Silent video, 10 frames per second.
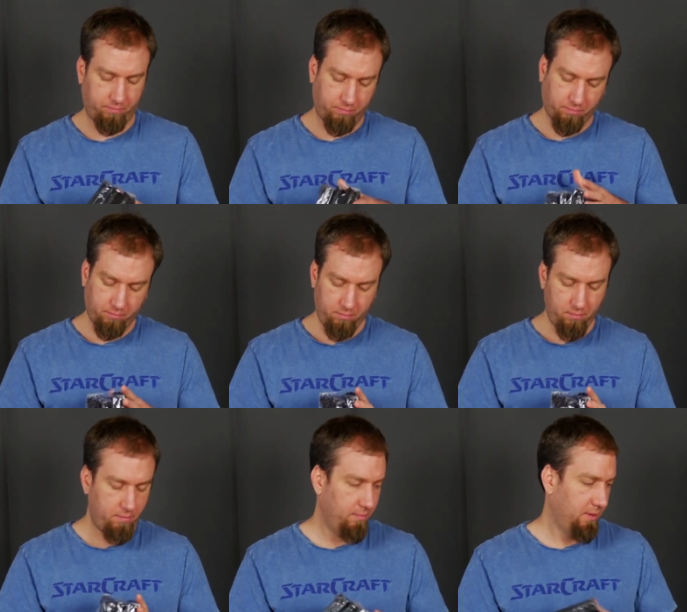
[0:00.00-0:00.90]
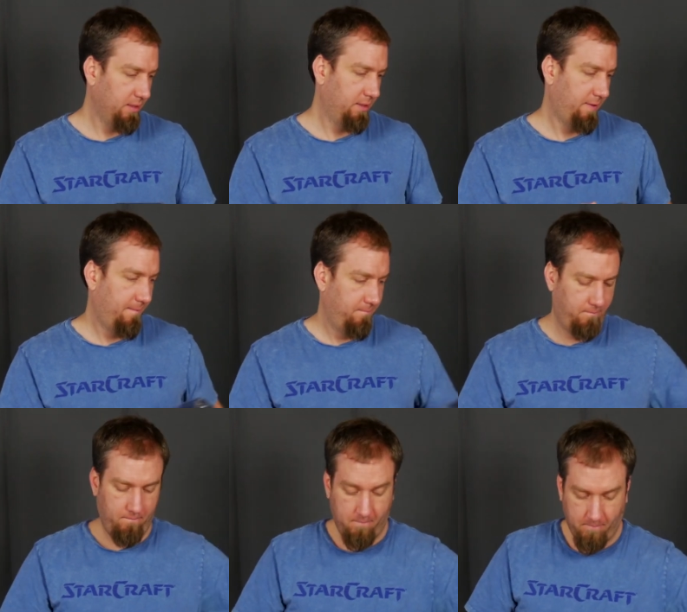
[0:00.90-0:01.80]

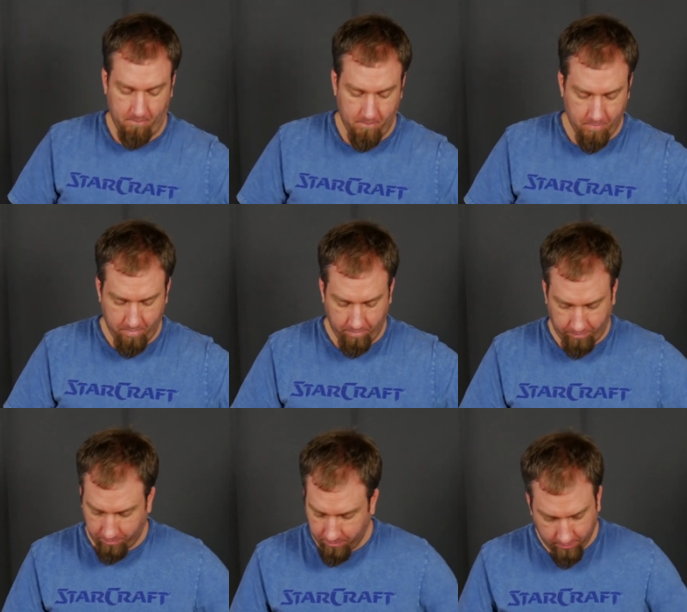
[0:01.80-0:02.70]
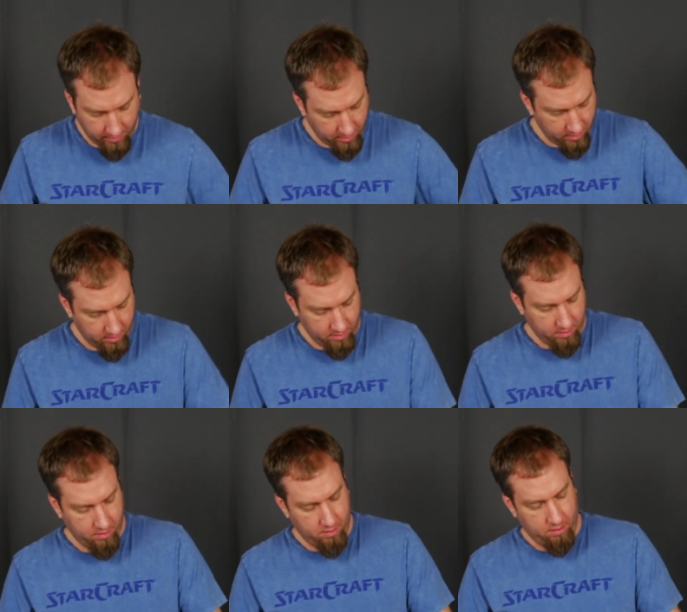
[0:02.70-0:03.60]

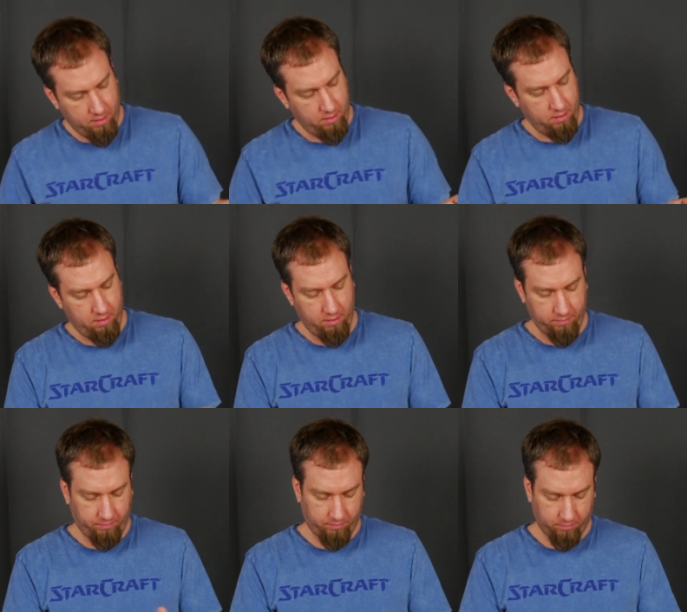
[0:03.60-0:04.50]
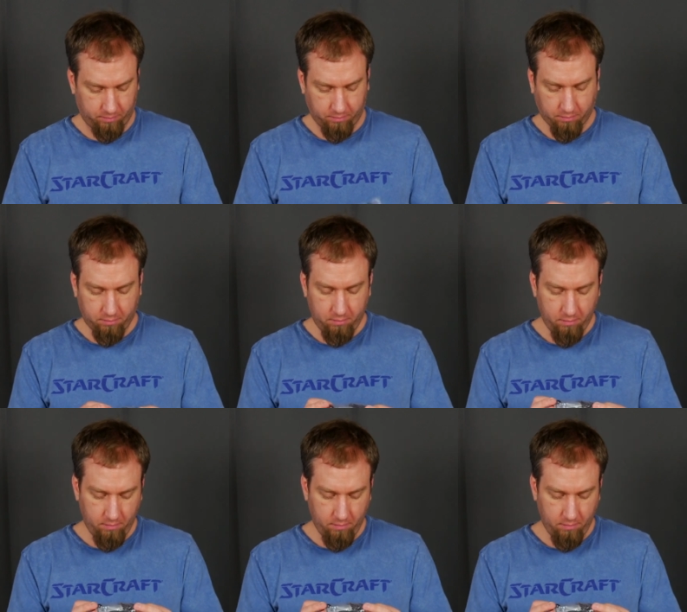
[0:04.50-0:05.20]
Nobody speaks.